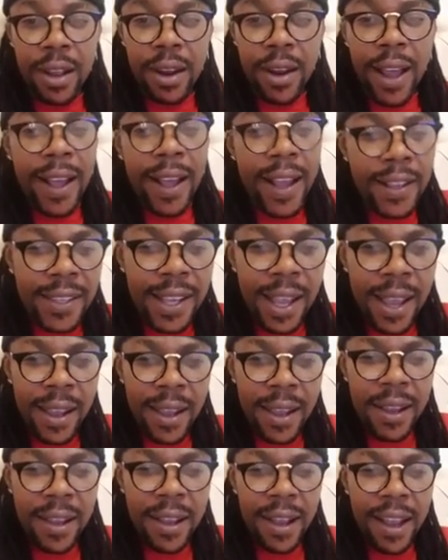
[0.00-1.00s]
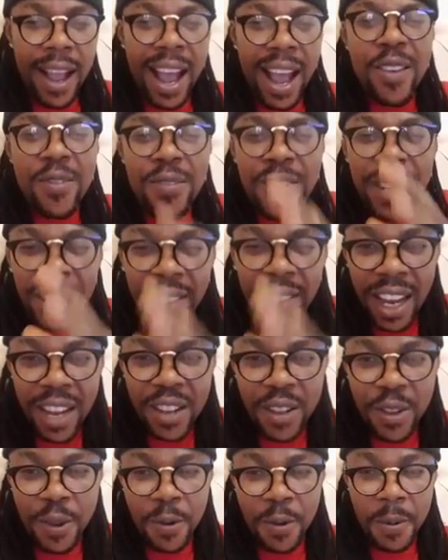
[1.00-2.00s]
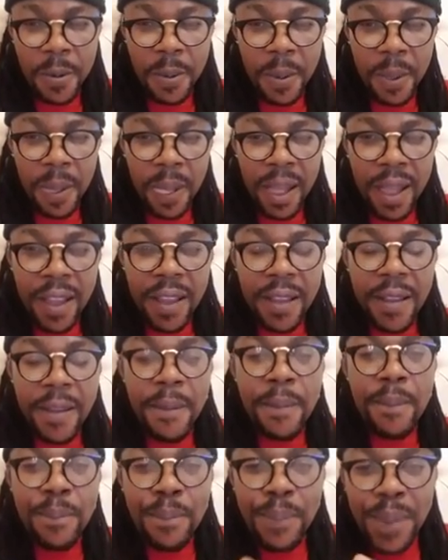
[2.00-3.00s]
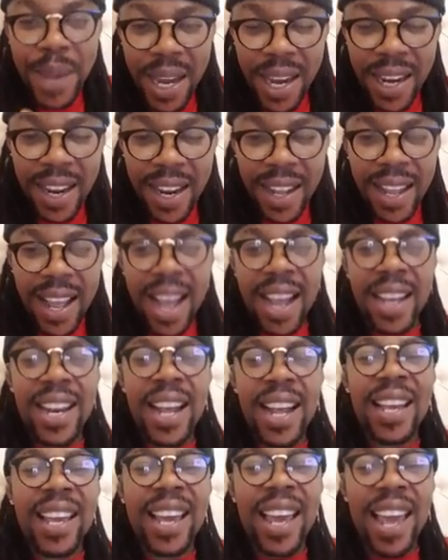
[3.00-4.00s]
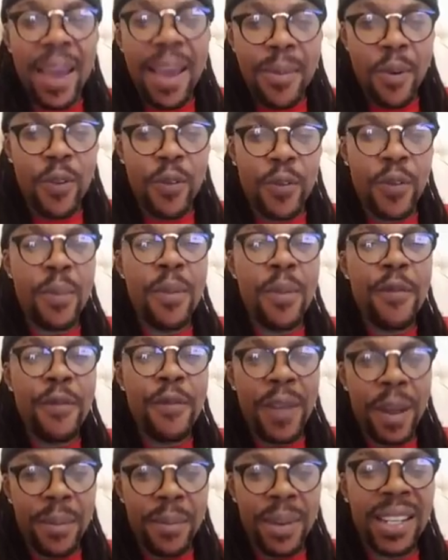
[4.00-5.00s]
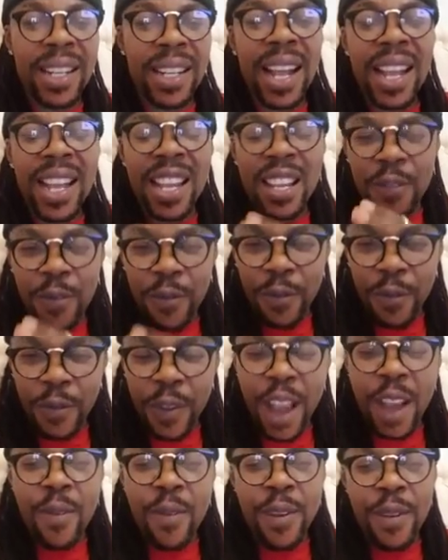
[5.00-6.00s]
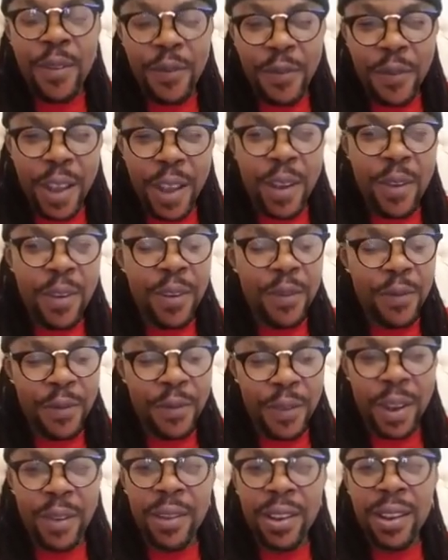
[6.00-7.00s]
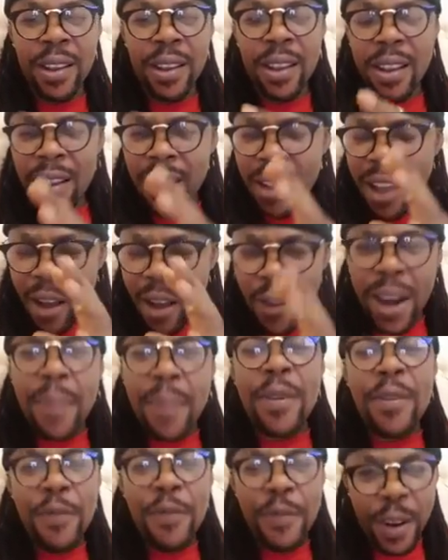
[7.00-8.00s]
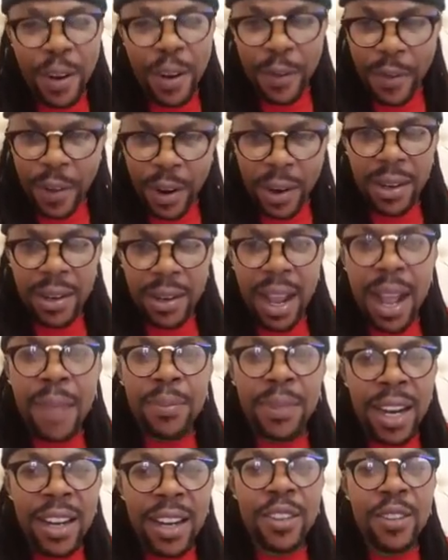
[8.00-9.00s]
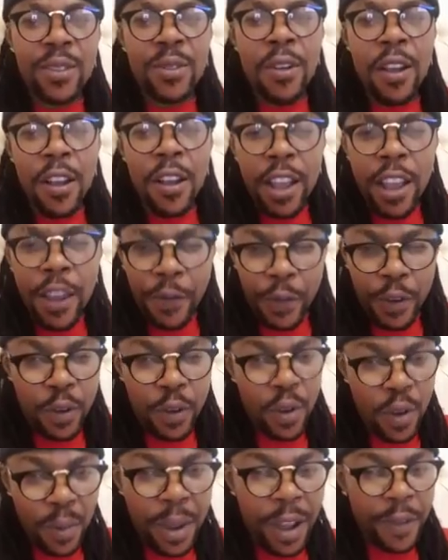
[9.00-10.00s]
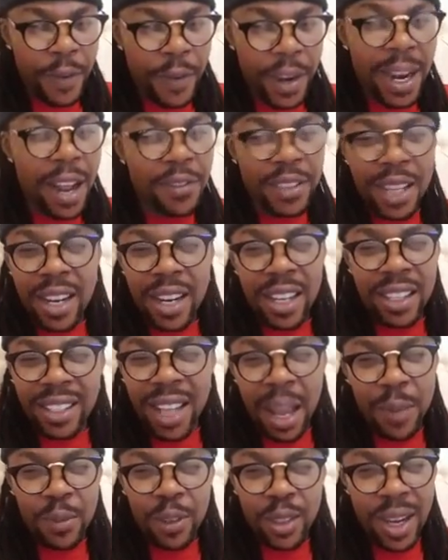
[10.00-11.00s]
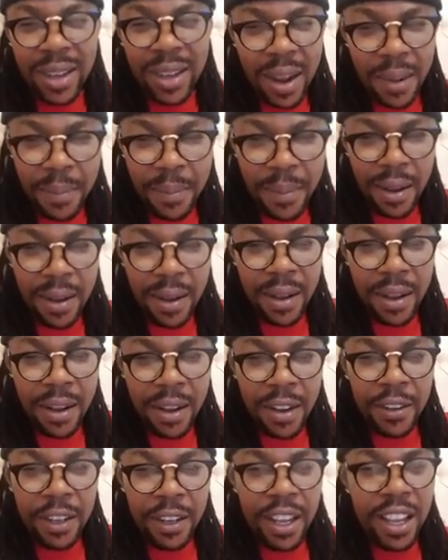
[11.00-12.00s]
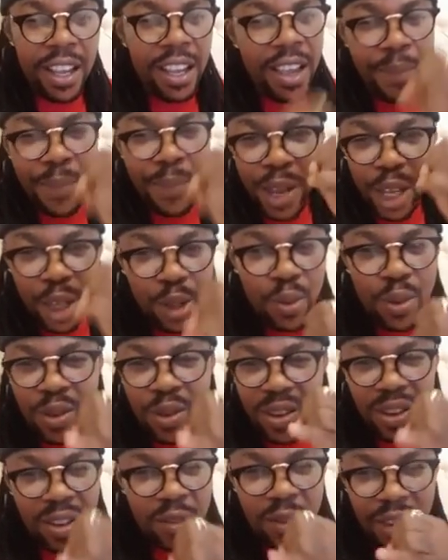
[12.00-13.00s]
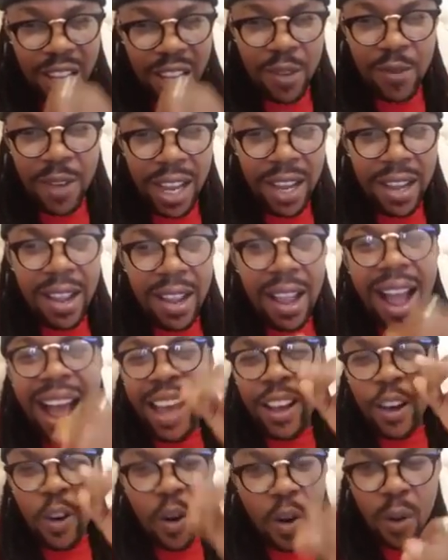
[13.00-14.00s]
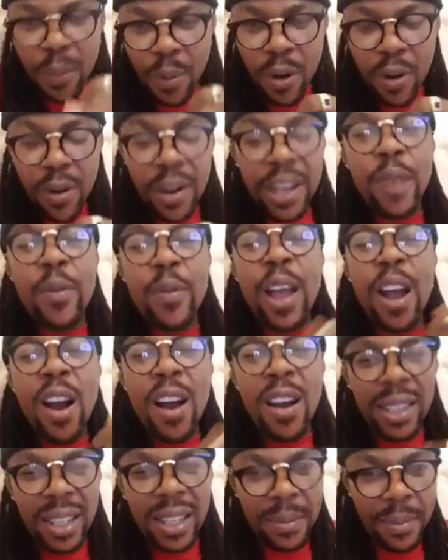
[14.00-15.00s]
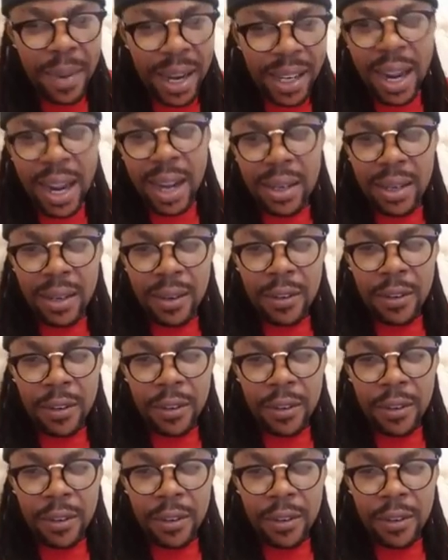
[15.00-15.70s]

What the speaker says: Like I said, I understand you. Being a guy that came out from a family that is very, very, very, what I mean very, very, I'm telling you, if you know my father, I've said it times without number. Ibitu Ukiwe, like Homo, they were under my dad.